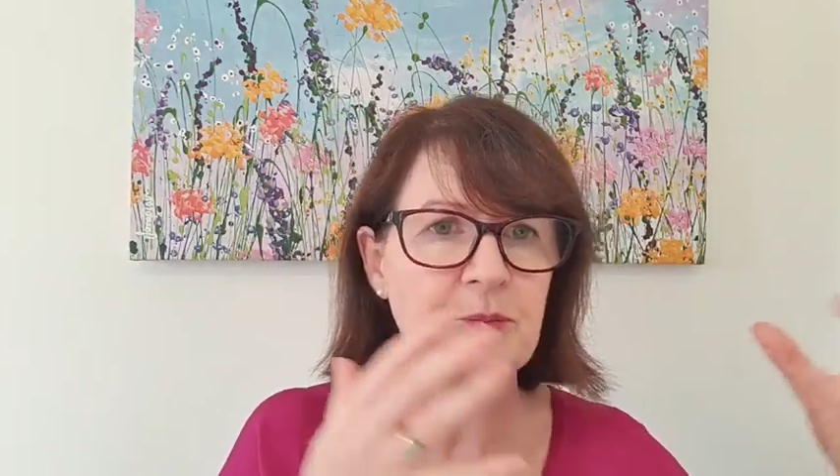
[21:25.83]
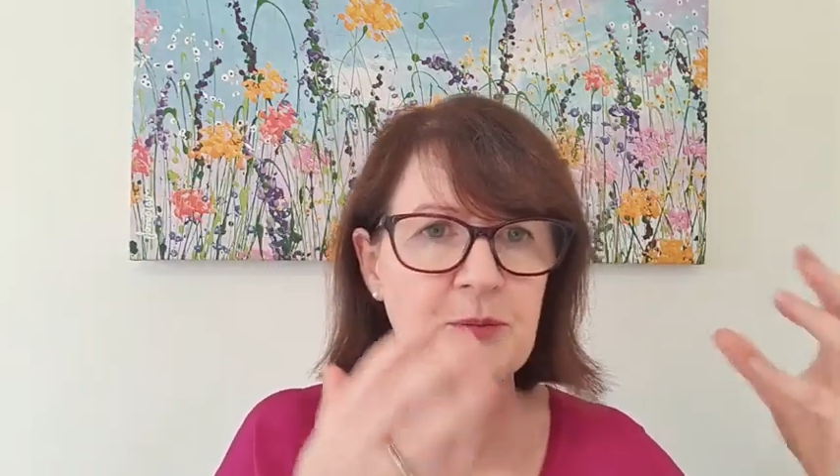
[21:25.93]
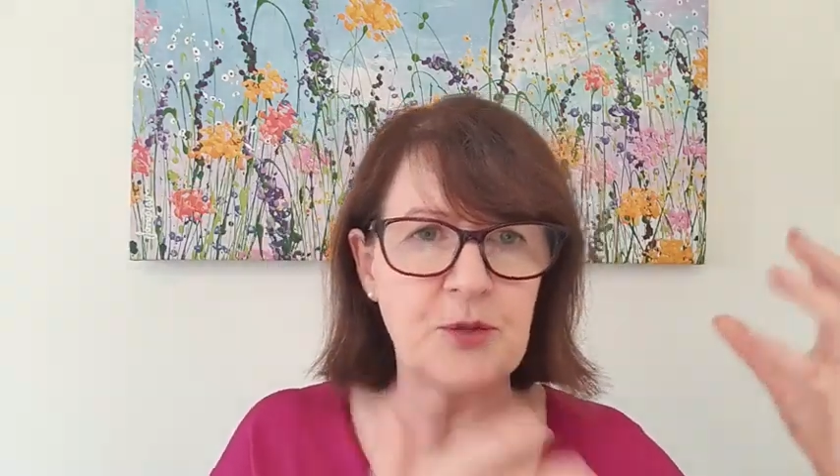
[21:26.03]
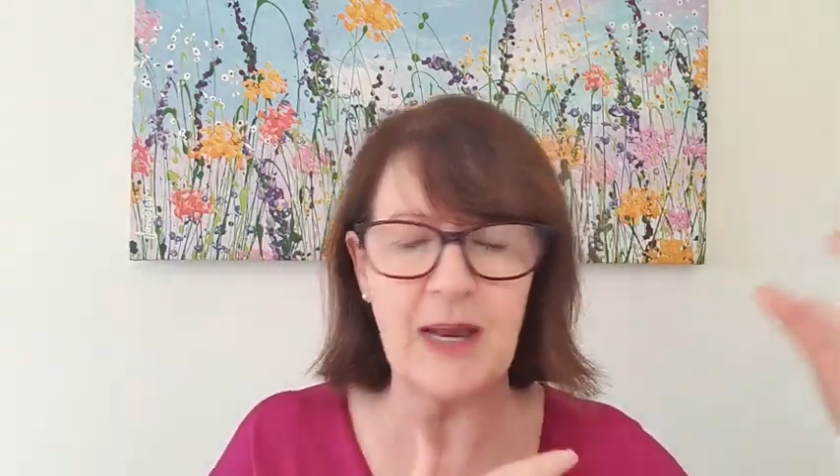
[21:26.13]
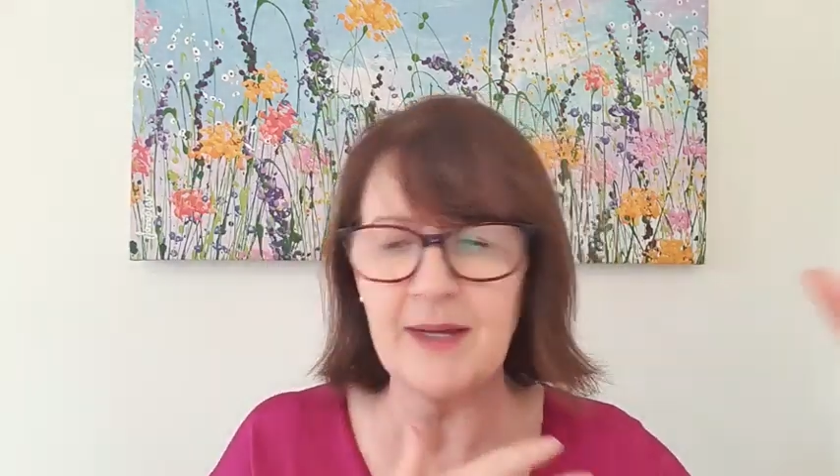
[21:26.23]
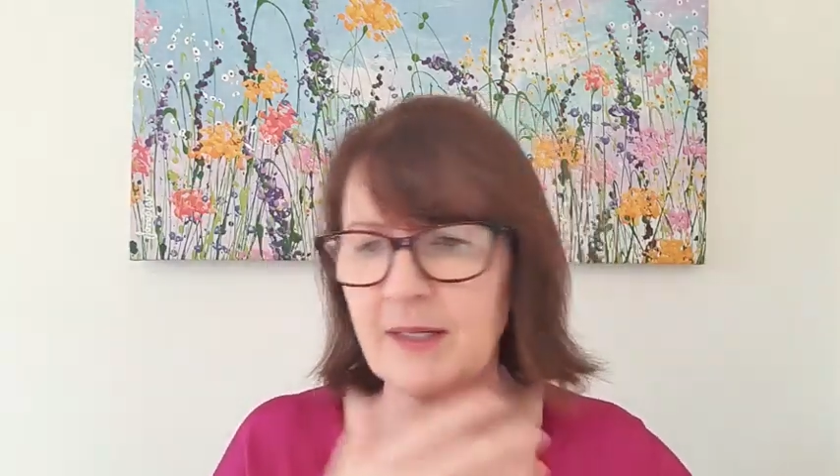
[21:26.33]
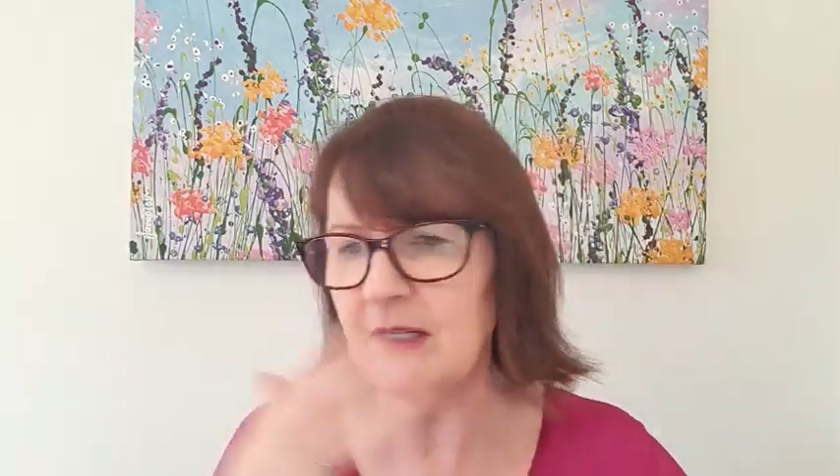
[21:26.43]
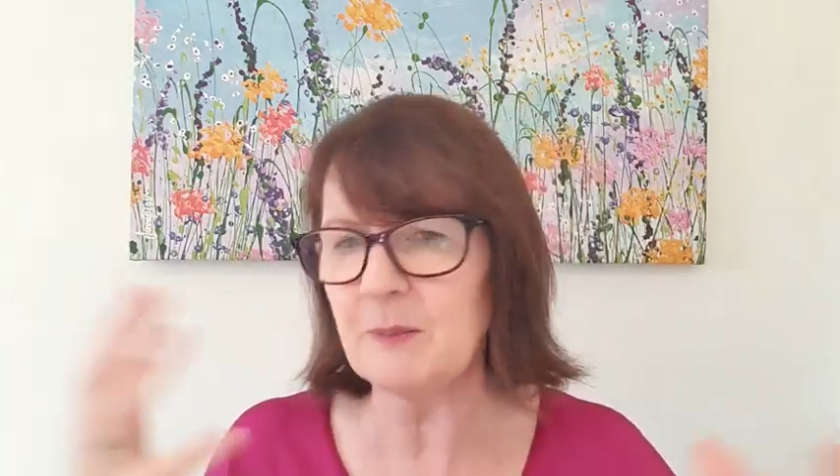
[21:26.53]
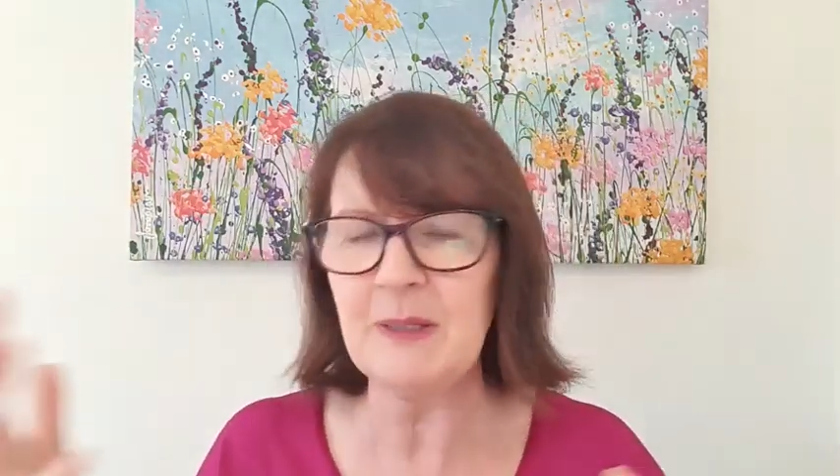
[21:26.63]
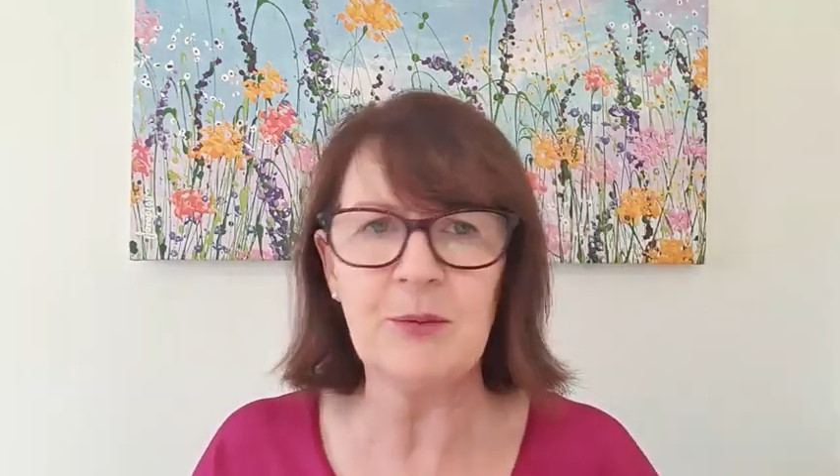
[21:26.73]
chatting
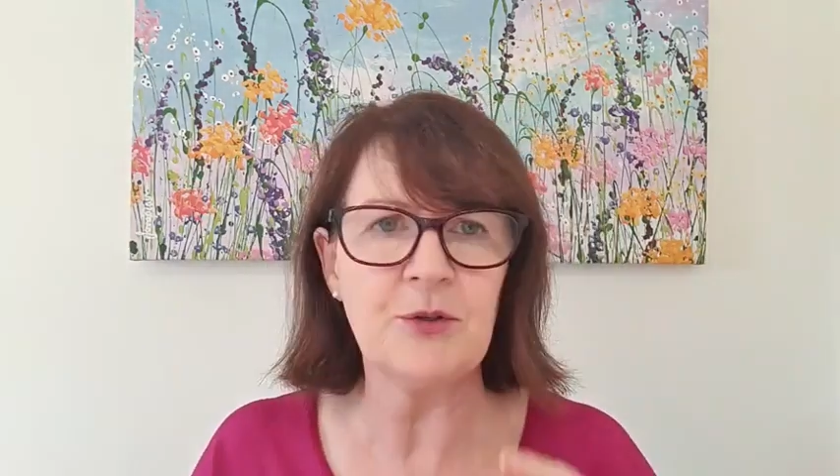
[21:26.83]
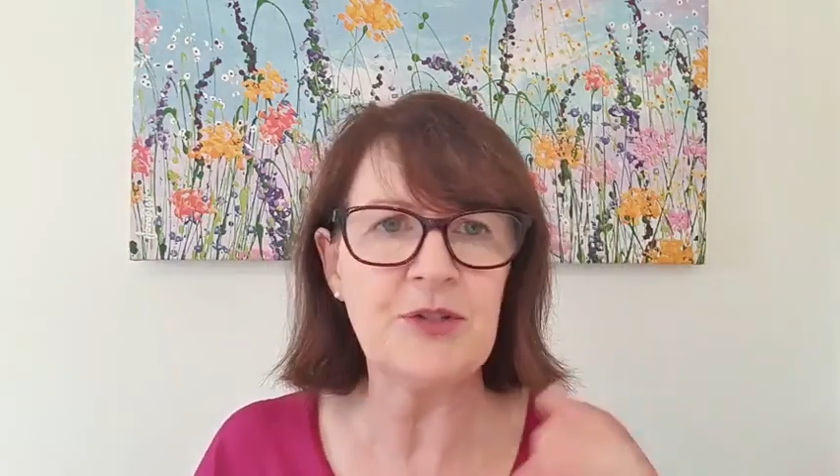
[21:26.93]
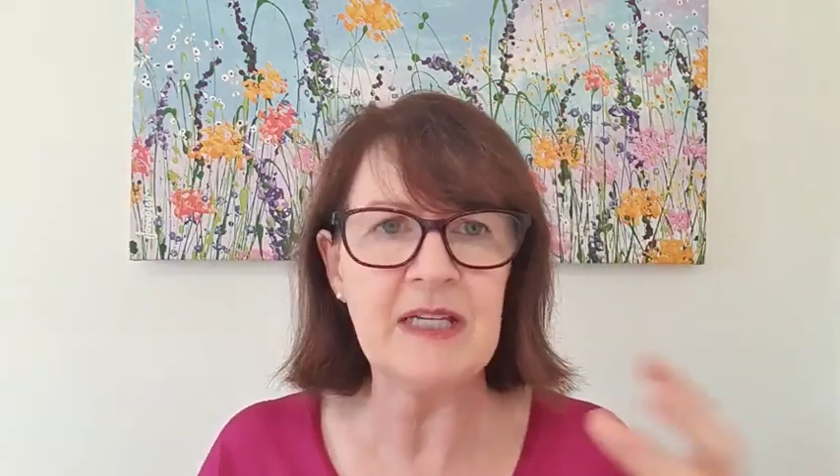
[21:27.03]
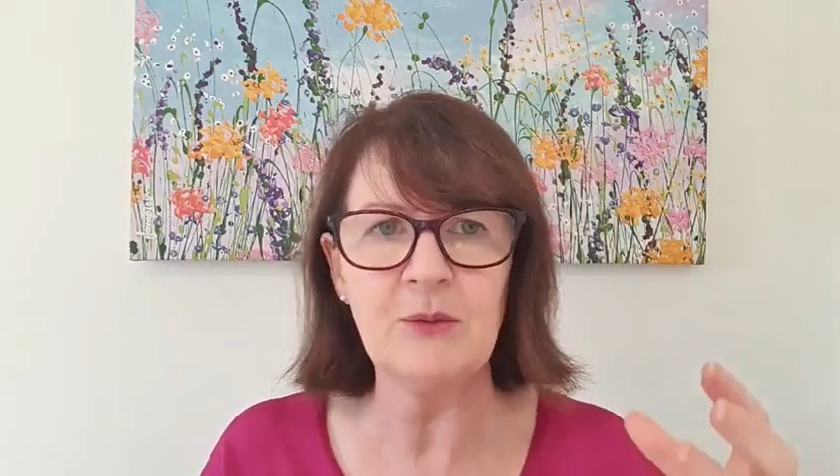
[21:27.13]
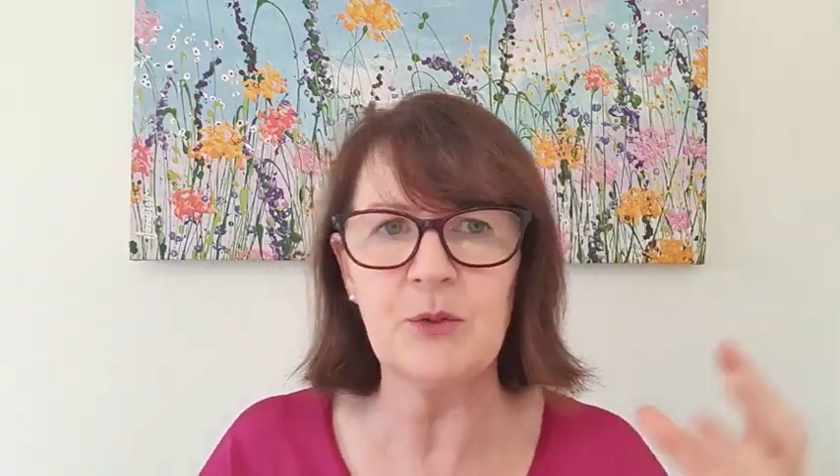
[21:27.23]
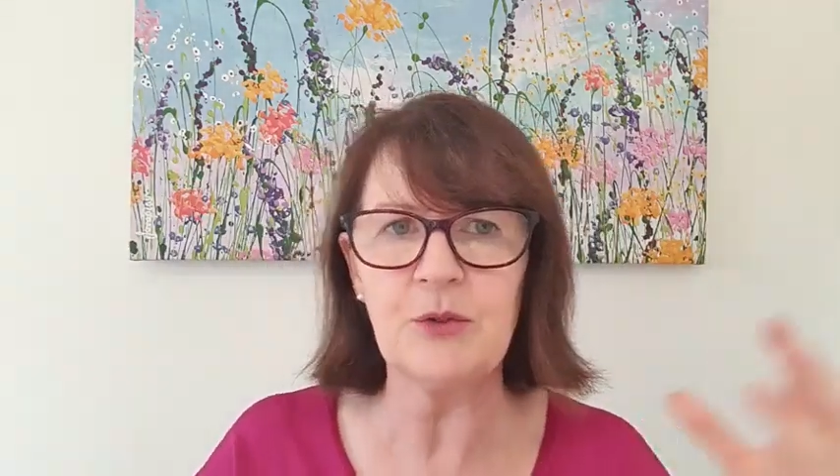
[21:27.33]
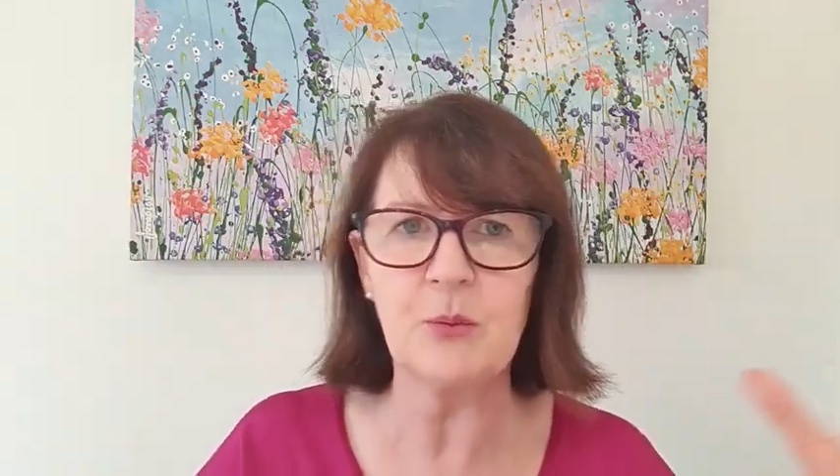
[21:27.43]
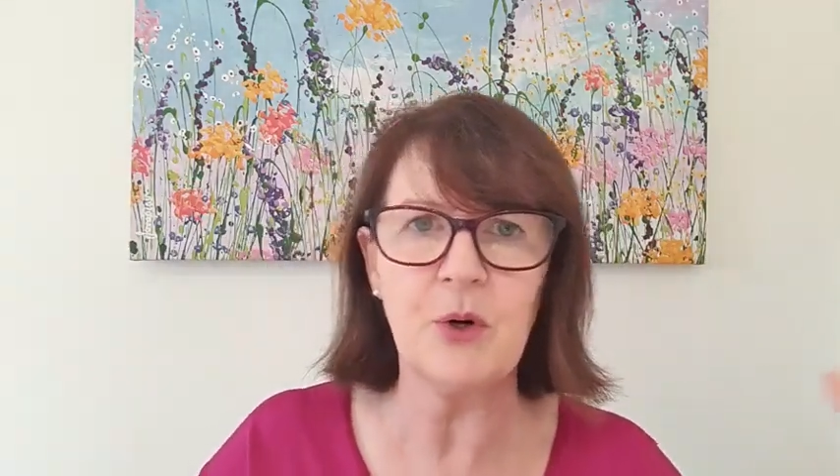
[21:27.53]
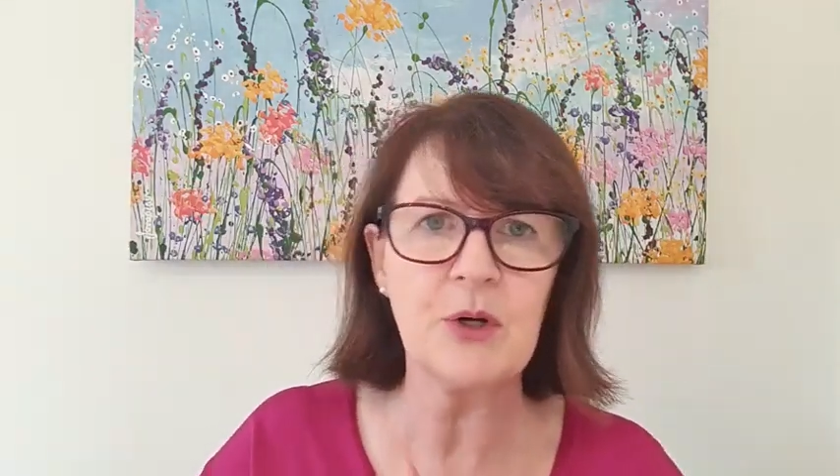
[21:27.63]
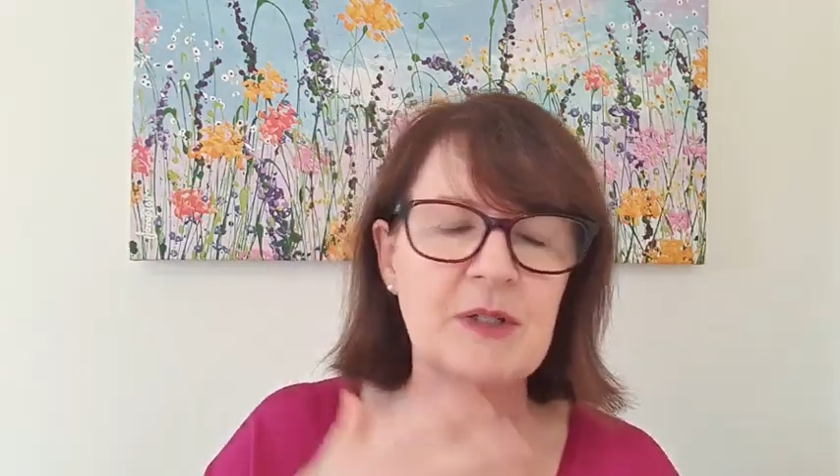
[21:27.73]
as people are dealing with the
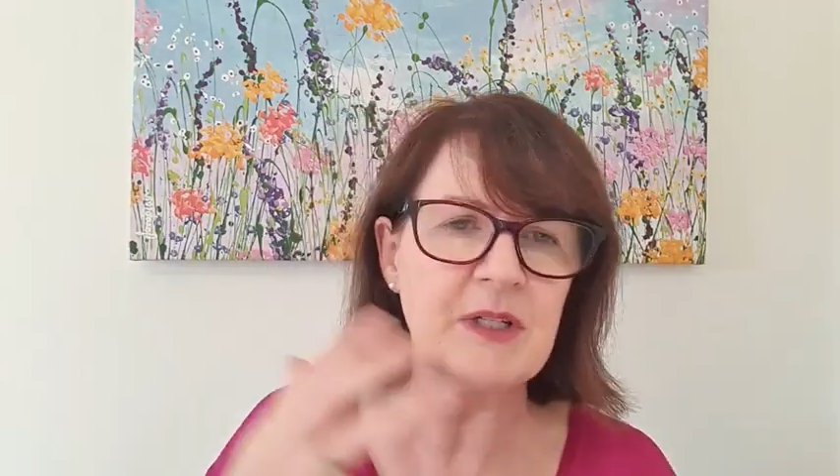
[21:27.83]
work and